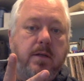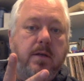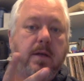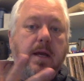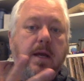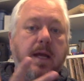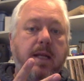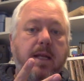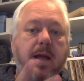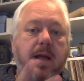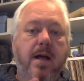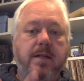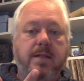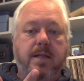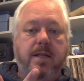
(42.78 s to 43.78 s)
and
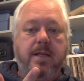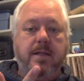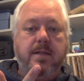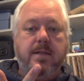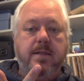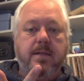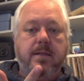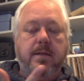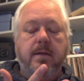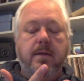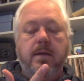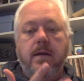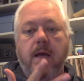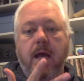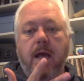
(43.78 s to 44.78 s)
consonance.
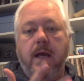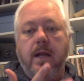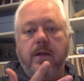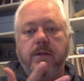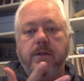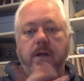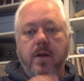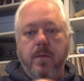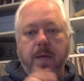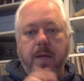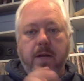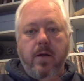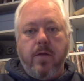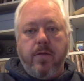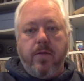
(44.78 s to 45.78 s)
And I'll talk about
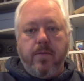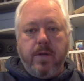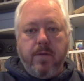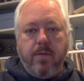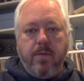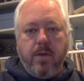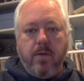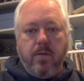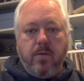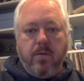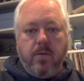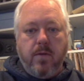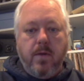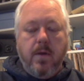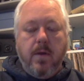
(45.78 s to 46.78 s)
all three of
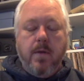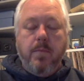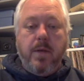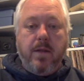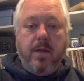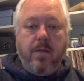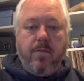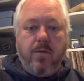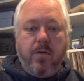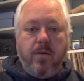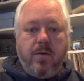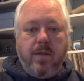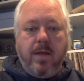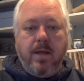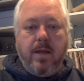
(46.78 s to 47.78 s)
those. But the
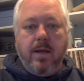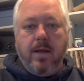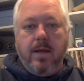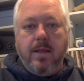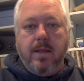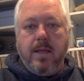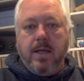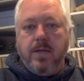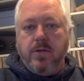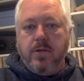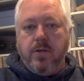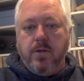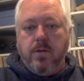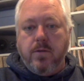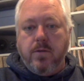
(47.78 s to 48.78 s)
first thing I think I
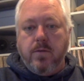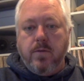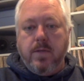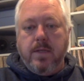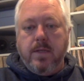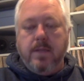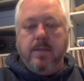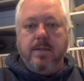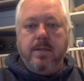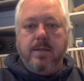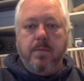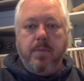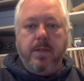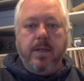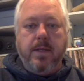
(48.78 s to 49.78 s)
should do is
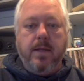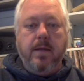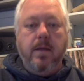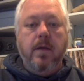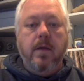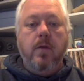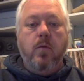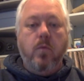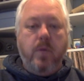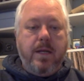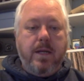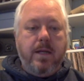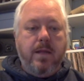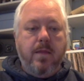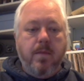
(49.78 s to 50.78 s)
simply
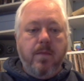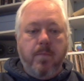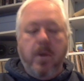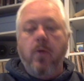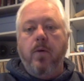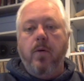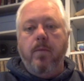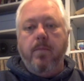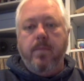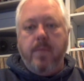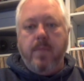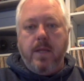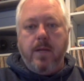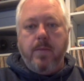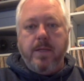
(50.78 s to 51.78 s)
read the poem
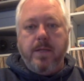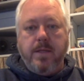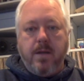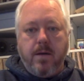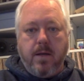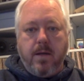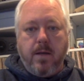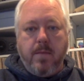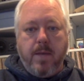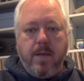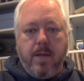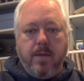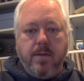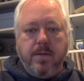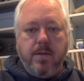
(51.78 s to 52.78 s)
that I'll be talking
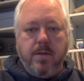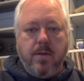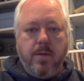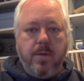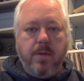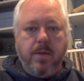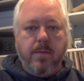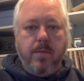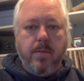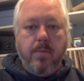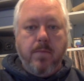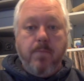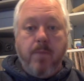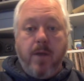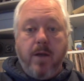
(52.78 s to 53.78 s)
about. So I'm going to
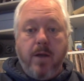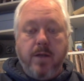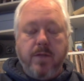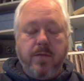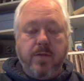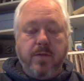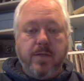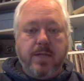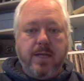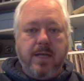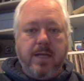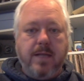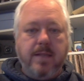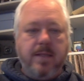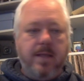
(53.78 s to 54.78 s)
pause for a
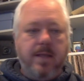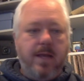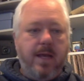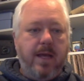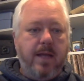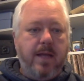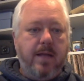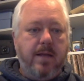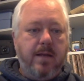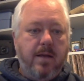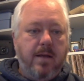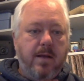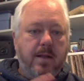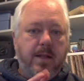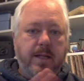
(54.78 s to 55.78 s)
second and
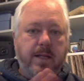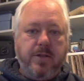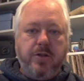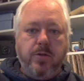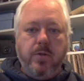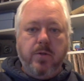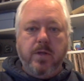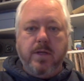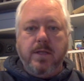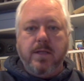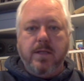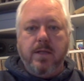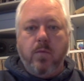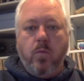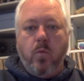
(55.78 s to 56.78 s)
let you look at
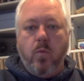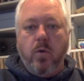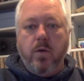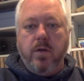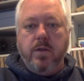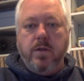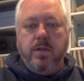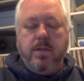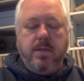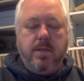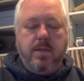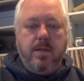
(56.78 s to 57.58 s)
the words